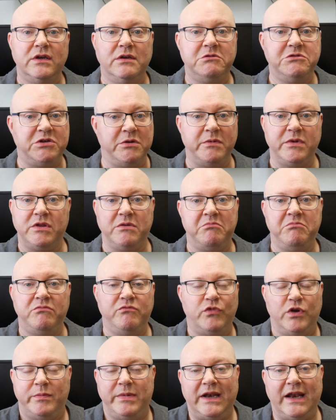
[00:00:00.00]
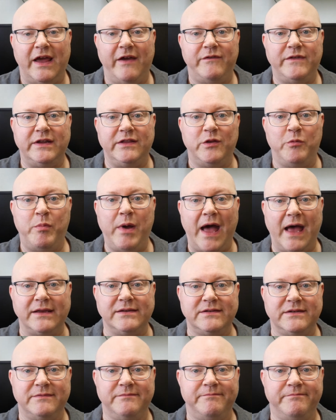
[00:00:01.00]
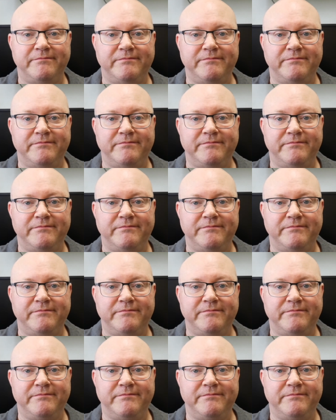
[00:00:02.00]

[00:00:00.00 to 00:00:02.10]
Some of them will be left in the past.